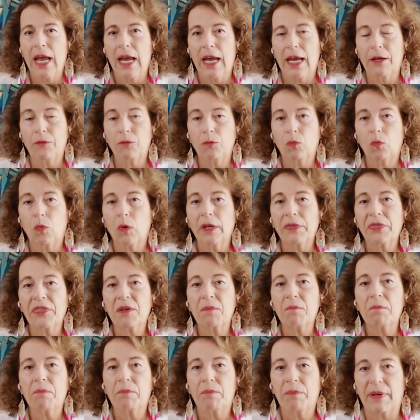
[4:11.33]
and what
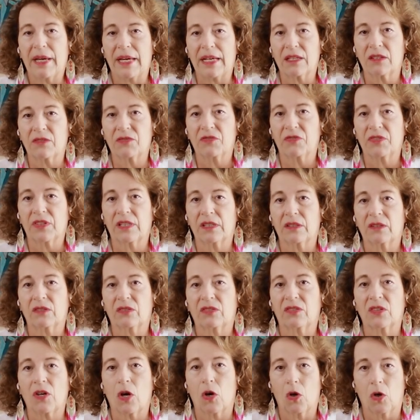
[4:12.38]
the
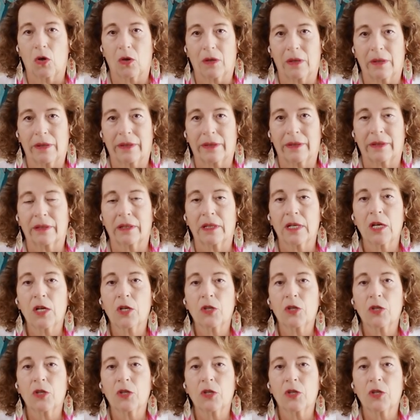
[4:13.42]
benefits are